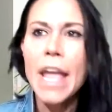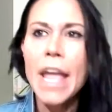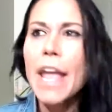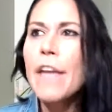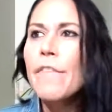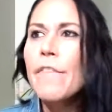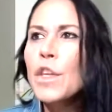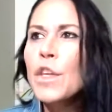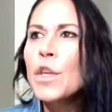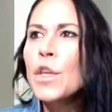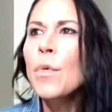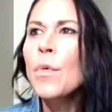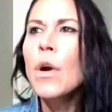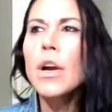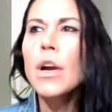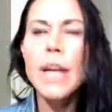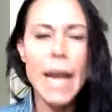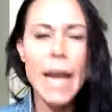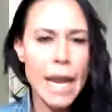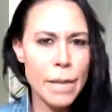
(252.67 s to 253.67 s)
If you
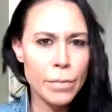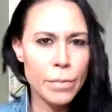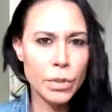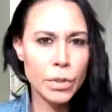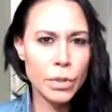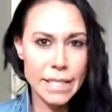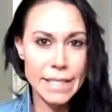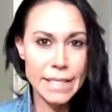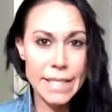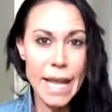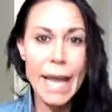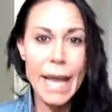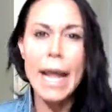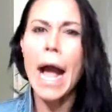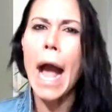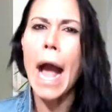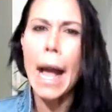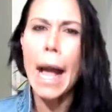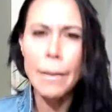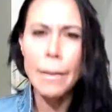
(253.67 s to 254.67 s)
are able to
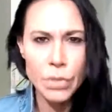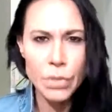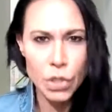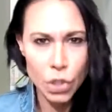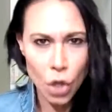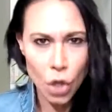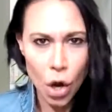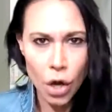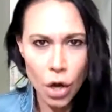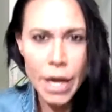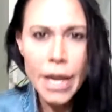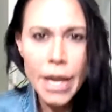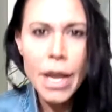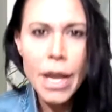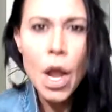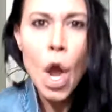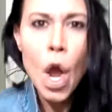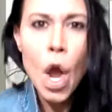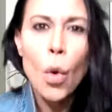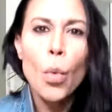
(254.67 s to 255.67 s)
say, I'm sorry,
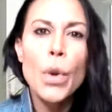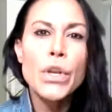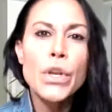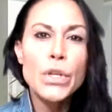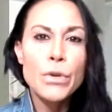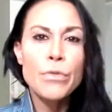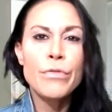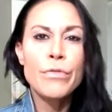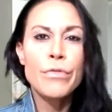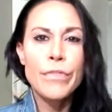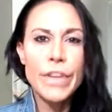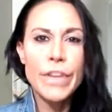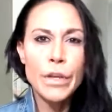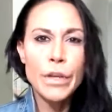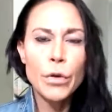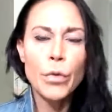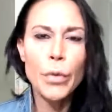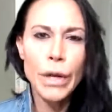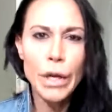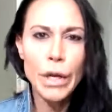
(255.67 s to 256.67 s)
when you
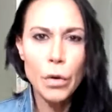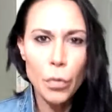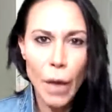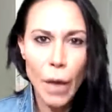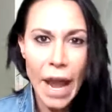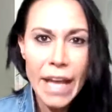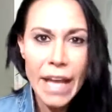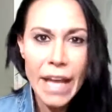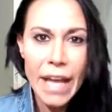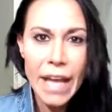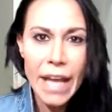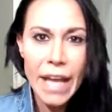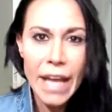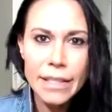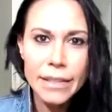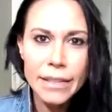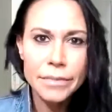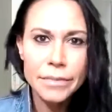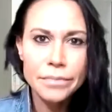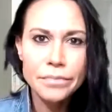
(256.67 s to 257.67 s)
feel regret,
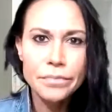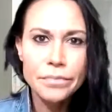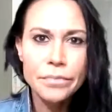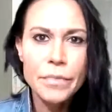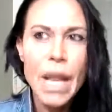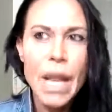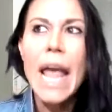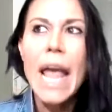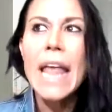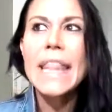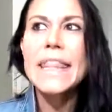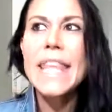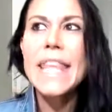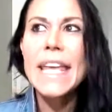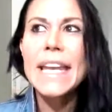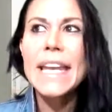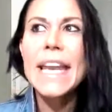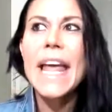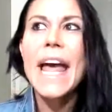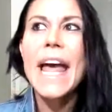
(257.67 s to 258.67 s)

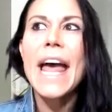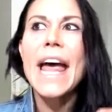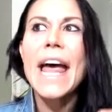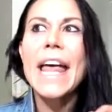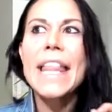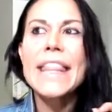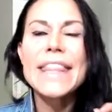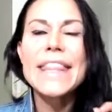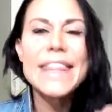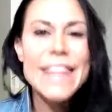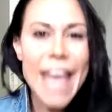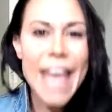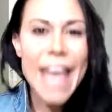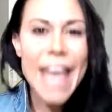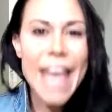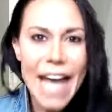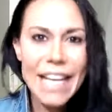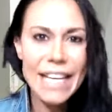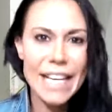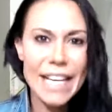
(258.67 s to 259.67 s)
then
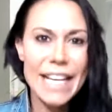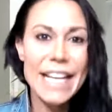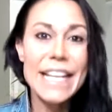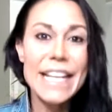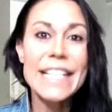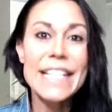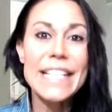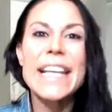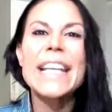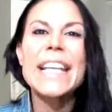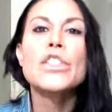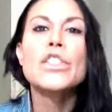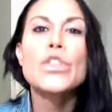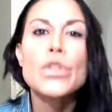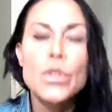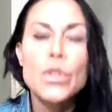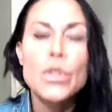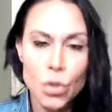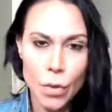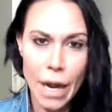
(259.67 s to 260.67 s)
that is a
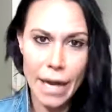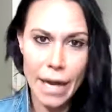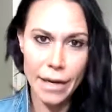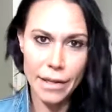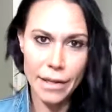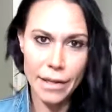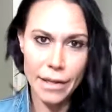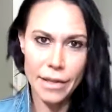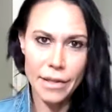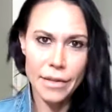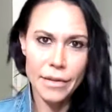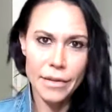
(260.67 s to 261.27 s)
strength,